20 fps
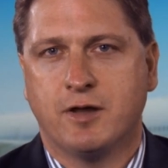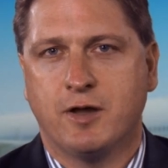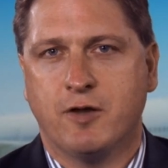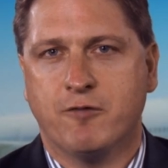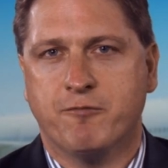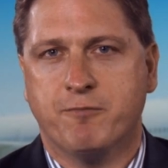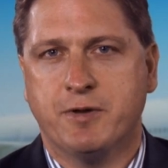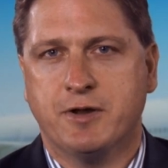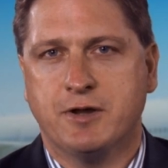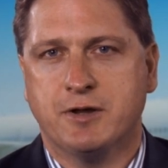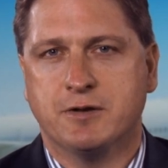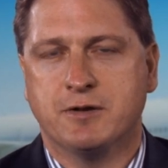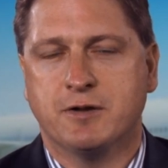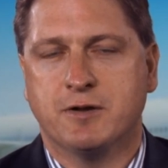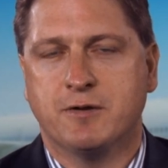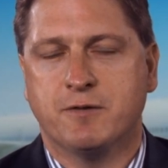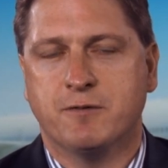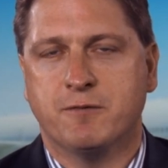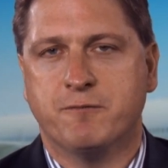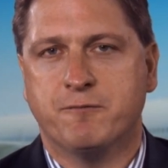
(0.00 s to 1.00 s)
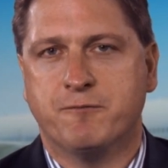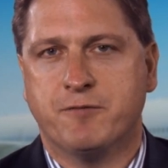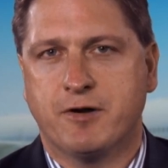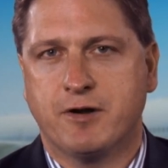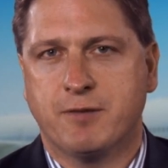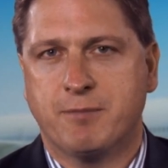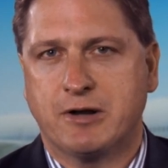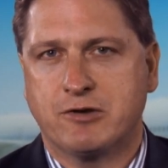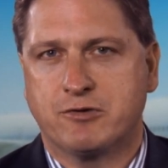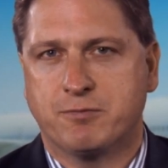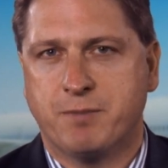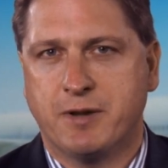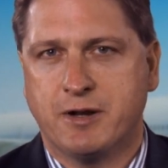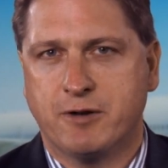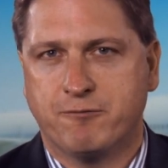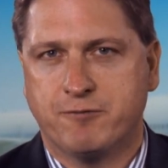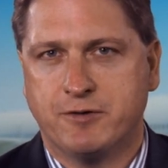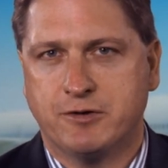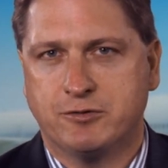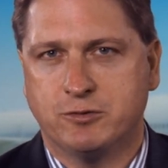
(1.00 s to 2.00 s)
have been very much
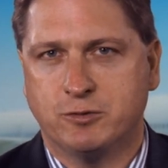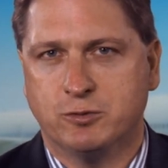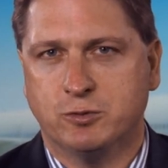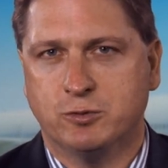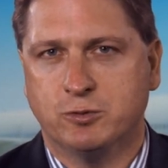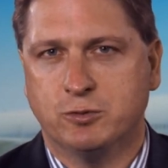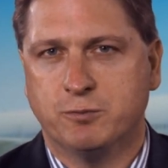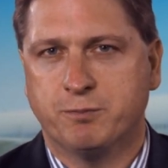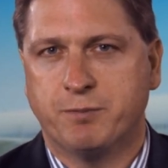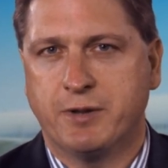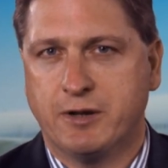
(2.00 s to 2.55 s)
beneficial,